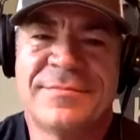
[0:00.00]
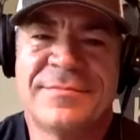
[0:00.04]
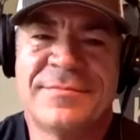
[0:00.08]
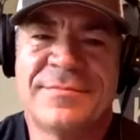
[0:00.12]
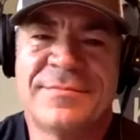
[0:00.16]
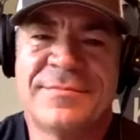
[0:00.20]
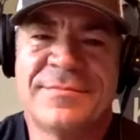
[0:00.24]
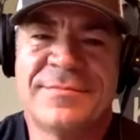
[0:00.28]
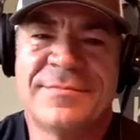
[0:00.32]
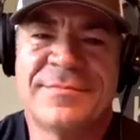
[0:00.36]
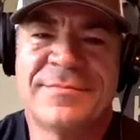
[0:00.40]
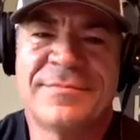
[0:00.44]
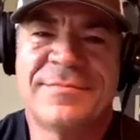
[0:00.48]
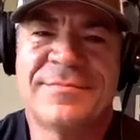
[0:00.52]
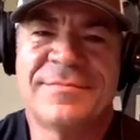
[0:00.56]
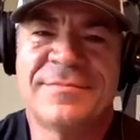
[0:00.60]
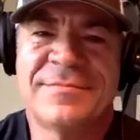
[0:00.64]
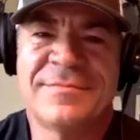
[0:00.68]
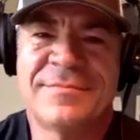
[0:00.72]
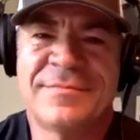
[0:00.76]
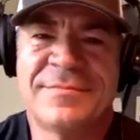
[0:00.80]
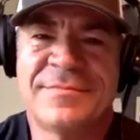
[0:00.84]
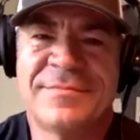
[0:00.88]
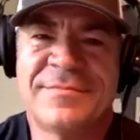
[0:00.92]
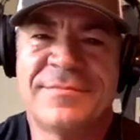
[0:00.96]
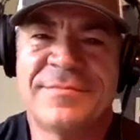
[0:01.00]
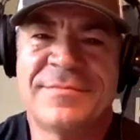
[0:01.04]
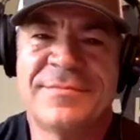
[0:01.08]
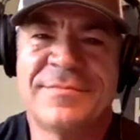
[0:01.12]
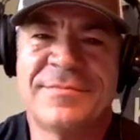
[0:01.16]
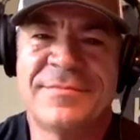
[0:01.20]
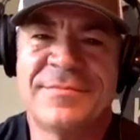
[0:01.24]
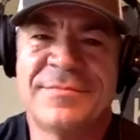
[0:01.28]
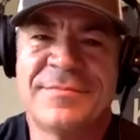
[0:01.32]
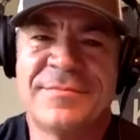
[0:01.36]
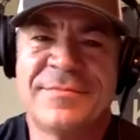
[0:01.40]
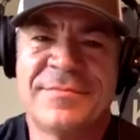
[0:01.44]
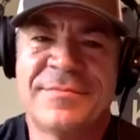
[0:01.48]

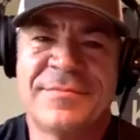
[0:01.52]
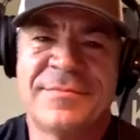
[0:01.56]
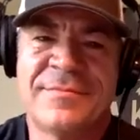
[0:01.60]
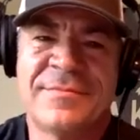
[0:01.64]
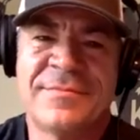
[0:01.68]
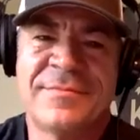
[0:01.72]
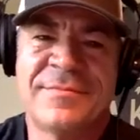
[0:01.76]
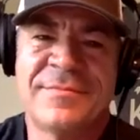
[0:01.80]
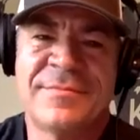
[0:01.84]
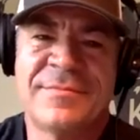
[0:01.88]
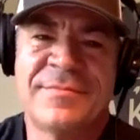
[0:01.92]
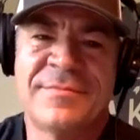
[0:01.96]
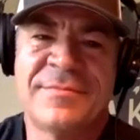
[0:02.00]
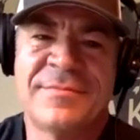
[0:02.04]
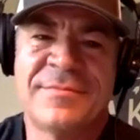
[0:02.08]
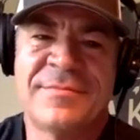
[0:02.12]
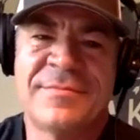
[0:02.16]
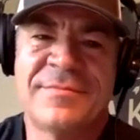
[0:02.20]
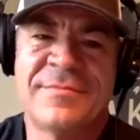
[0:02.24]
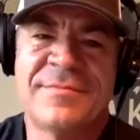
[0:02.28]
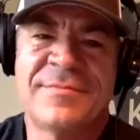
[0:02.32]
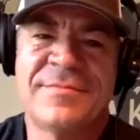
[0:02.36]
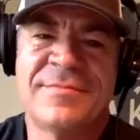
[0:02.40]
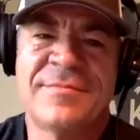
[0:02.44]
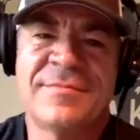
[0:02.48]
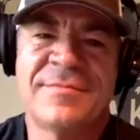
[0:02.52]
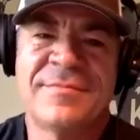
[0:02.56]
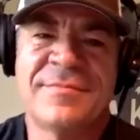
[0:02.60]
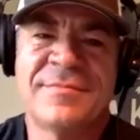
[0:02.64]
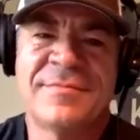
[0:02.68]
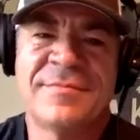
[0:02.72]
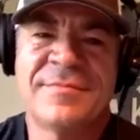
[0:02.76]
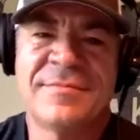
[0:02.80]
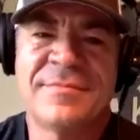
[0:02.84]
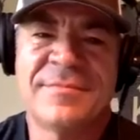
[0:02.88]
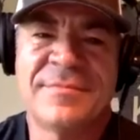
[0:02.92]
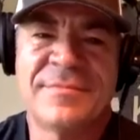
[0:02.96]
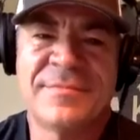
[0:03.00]

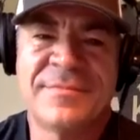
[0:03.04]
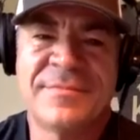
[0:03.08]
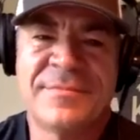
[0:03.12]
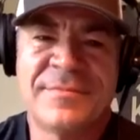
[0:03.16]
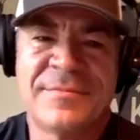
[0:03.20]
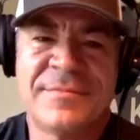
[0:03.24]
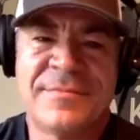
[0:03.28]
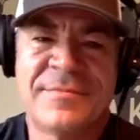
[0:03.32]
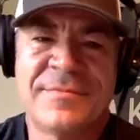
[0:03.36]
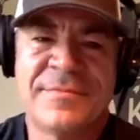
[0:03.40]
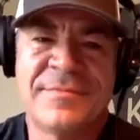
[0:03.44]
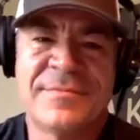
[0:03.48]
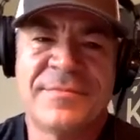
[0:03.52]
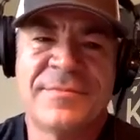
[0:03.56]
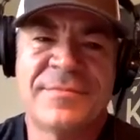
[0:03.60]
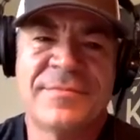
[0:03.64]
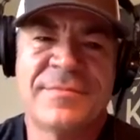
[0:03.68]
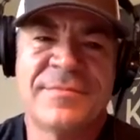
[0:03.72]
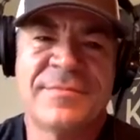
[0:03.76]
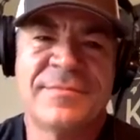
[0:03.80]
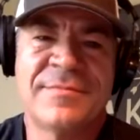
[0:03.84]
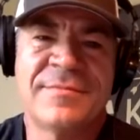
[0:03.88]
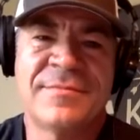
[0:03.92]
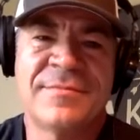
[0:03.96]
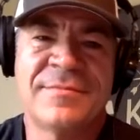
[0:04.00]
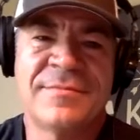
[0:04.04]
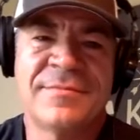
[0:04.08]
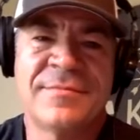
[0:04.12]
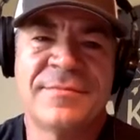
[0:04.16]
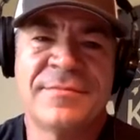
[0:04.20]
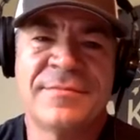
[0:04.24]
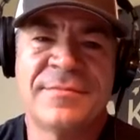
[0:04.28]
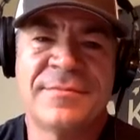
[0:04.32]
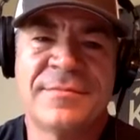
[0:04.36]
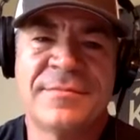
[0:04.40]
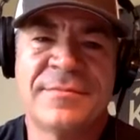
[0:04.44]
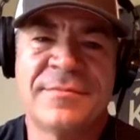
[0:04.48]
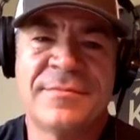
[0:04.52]

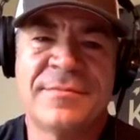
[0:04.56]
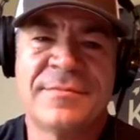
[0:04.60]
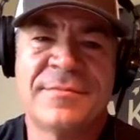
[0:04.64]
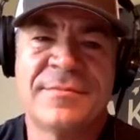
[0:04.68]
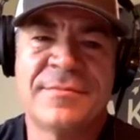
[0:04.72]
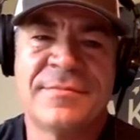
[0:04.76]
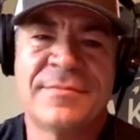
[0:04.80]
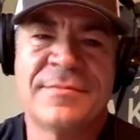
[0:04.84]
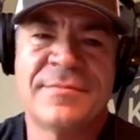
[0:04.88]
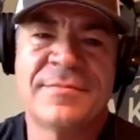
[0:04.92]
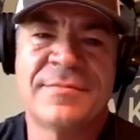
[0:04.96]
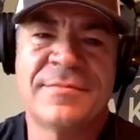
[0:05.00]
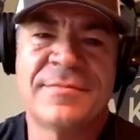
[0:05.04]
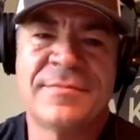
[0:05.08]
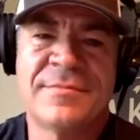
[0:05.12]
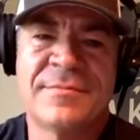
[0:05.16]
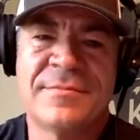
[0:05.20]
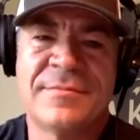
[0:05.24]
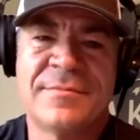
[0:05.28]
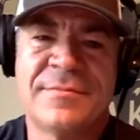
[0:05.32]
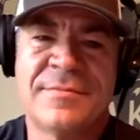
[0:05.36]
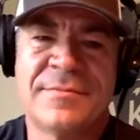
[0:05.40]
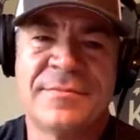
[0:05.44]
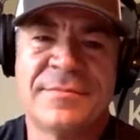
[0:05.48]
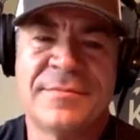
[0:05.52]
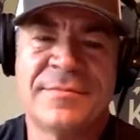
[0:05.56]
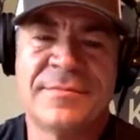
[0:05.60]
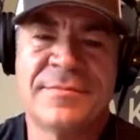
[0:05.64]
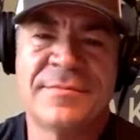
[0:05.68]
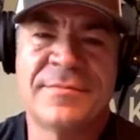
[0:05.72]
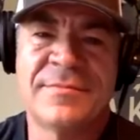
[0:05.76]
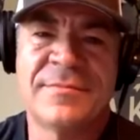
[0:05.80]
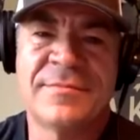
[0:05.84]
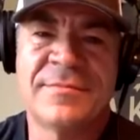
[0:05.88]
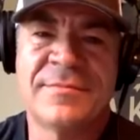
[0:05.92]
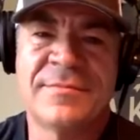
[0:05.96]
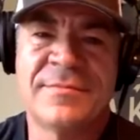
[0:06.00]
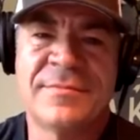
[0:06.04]

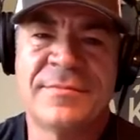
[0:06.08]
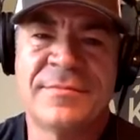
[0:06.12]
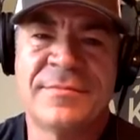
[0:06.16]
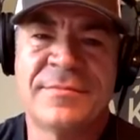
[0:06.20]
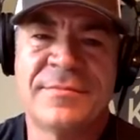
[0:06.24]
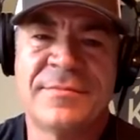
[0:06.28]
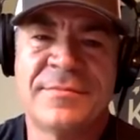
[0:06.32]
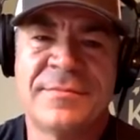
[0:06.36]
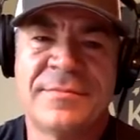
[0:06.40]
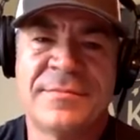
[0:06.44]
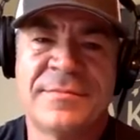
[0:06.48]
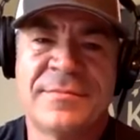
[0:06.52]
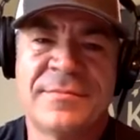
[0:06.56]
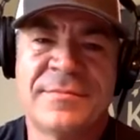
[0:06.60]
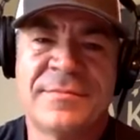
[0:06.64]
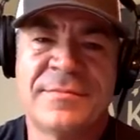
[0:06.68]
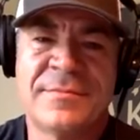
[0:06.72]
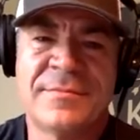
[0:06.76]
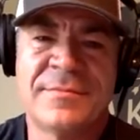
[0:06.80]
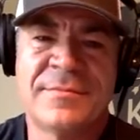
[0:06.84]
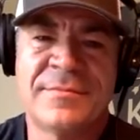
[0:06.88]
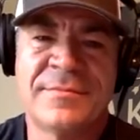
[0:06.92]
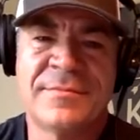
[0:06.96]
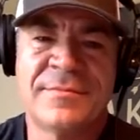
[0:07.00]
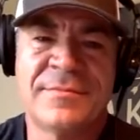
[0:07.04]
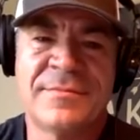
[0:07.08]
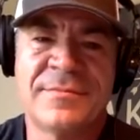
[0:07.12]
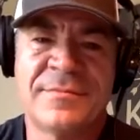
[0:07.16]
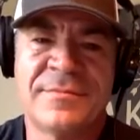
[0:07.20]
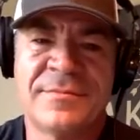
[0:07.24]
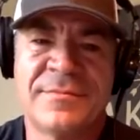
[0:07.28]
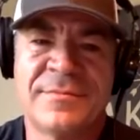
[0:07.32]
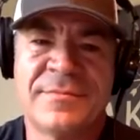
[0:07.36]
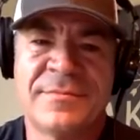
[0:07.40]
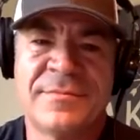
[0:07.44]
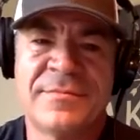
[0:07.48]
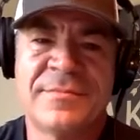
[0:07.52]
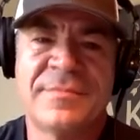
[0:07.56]

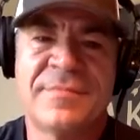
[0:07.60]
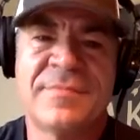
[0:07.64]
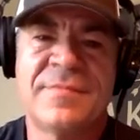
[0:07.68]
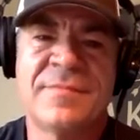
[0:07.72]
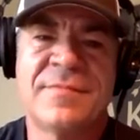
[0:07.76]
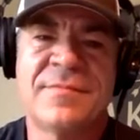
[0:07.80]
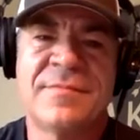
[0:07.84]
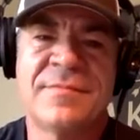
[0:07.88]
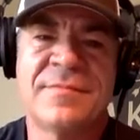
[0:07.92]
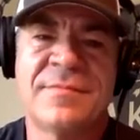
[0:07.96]
The person shown says nothing.